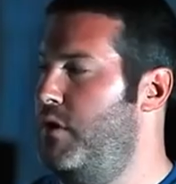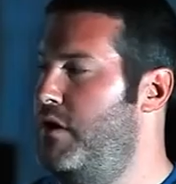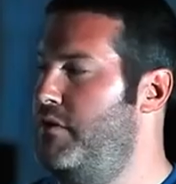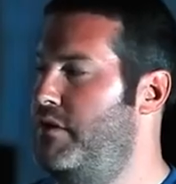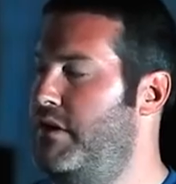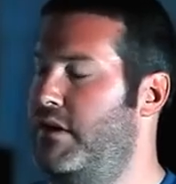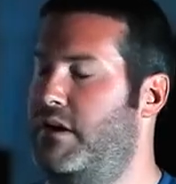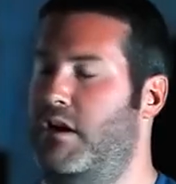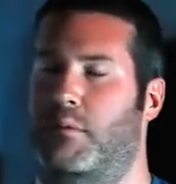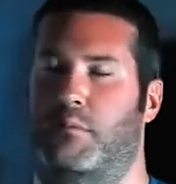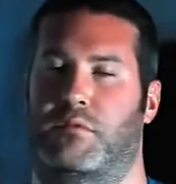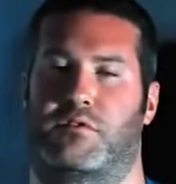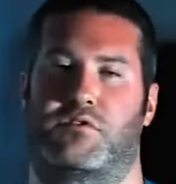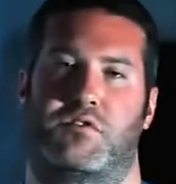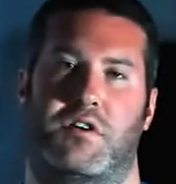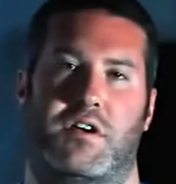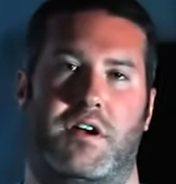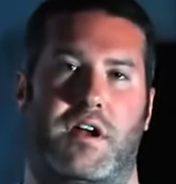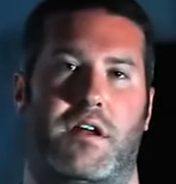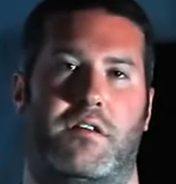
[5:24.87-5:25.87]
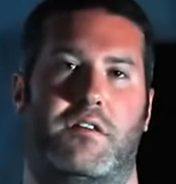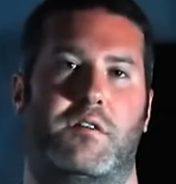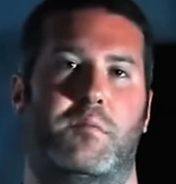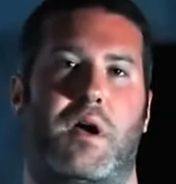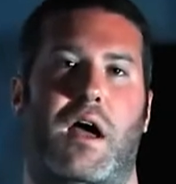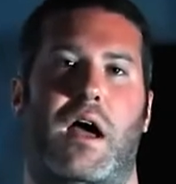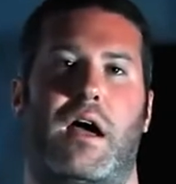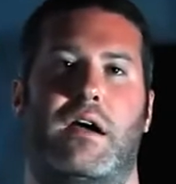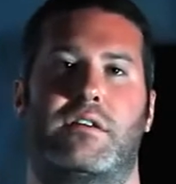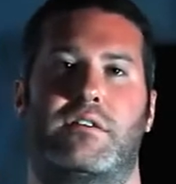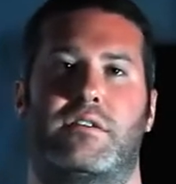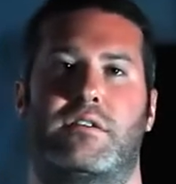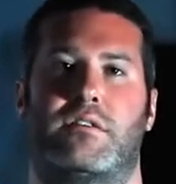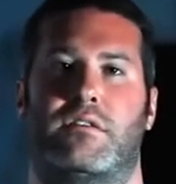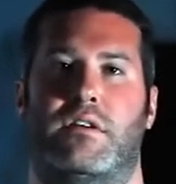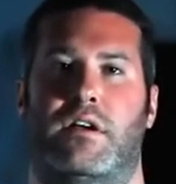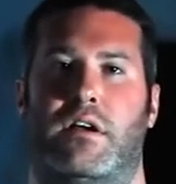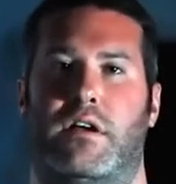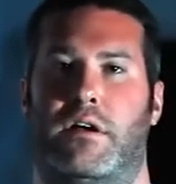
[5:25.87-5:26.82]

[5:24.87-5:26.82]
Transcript: way that it comes straight out of the box.